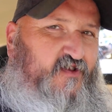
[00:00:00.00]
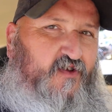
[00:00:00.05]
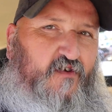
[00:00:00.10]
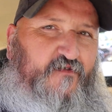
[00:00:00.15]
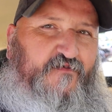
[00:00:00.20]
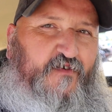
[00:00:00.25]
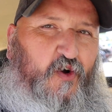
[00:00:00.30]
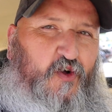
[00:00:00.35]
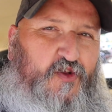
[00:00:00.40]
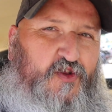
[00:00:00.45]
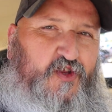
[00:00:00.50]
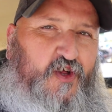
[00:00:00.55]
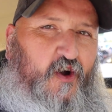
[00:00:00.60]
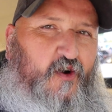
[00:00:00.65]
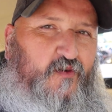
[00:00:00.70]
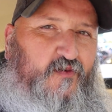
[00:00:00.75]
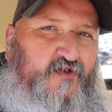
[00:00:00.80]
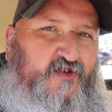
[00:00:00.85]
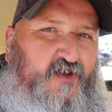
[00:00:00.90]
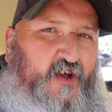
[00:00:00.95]
stood for
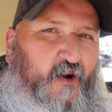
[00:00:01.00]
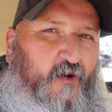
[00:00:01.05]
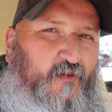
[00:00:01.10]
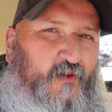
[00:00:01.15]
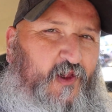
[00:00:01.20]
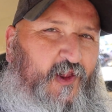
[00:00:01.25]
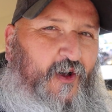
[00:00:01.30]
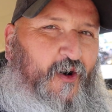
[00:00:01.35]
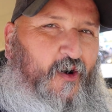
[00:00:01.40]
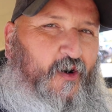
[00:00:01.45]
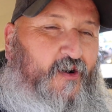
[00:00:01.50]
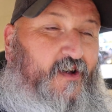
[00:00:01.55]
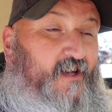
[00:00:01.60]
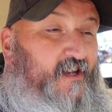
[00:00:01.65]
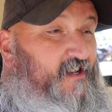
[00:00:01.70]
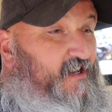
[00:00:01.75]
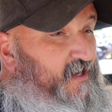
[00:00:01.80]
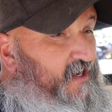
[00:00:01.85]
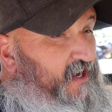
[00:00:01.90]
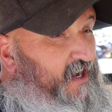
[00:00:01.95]
so long,
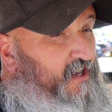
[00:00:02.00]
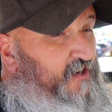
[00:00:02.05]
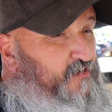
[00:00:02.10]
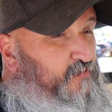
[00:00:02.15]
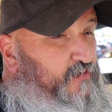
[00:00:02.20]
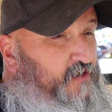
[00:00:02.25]
and